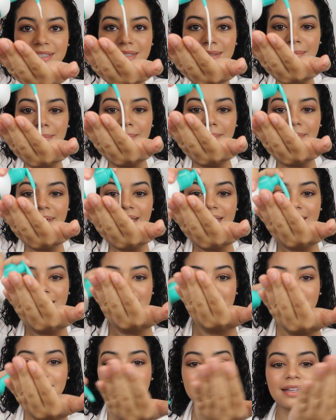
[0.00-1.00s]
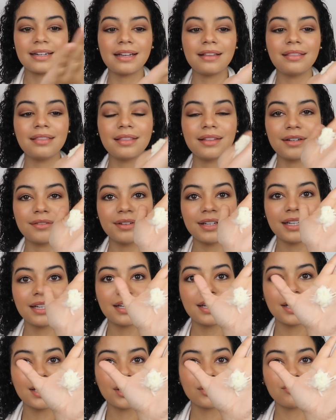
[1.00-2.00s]
It's amazing and I love it.
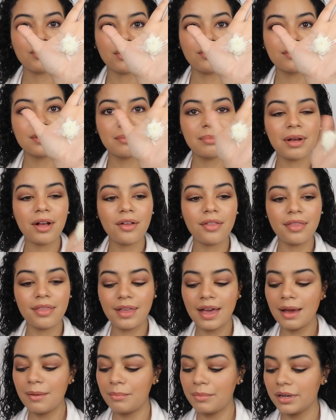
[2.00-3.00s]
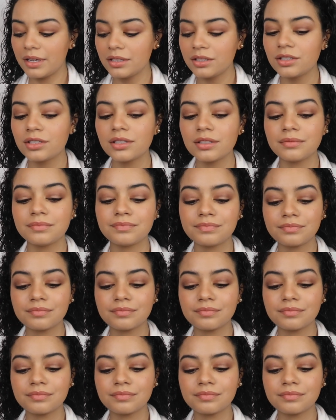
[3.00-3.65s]
So I use about that much